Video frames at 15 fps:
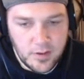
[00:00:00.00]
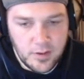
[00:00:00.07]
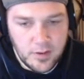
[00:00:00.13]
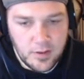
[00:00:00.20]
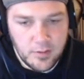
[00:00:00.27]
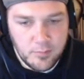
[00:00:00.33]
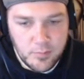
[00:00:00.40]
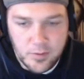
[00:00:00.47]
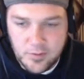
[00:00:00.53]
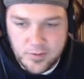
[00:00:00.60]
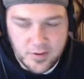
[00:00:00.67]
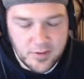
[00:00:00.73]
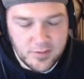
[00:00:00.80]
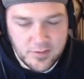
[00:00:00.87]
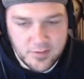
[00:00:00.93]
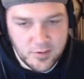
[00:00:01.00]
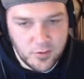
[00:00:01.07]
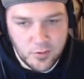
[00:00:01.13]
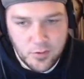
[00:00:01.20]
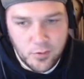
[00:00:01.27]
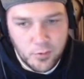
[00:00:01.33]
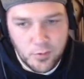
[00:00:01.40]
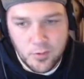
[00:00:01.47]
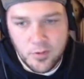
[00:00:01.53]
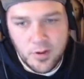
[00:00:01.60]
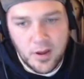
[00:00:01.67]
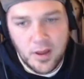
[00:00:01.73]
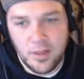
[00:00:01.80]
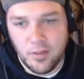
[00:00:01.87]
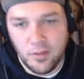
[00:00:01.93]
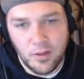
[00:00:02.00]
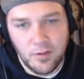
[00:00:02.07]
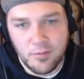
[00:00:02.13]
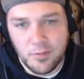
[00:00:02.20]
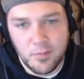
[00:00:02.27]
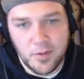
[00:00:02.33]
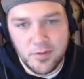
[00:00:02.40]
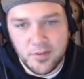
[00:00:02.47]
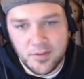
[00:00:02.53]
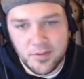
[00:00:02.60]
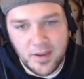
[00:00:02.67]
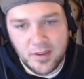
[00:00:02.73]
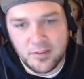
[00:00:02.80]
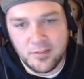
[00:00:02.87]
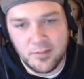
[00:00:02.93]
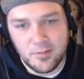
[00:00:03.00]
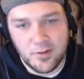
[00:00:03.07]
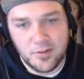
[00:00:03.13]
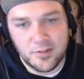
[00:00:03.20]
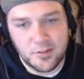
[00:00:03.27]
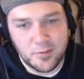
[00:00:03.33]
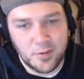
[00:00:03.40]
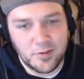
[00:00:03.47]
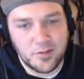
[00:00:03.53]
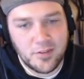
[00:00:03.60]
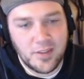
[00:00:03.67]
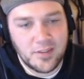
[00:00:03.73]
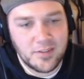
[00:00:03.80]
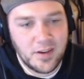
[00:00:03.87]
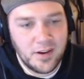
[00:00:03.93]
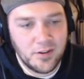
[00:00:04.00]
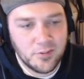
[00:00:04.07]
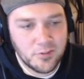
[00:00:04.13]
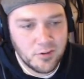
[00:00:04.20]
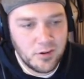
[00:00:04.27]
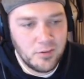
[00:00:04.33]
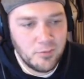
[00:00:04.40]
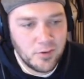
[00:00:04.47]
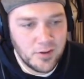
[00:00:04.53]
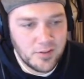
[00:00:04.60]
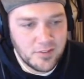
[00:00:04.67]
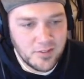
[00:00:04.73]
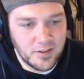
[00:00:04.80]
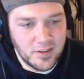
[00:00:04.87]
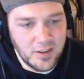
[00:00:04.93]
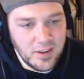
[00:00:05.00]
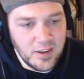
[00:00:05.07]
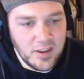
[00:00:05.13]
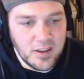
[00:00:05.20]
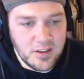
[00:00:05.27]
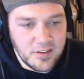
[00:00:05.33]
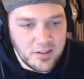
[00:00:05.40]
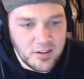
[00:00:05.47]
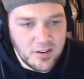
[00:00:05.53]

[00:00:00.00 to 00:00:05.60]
Music is so cool. I love the music to Axiom Verge, especially that title screen when it's like... And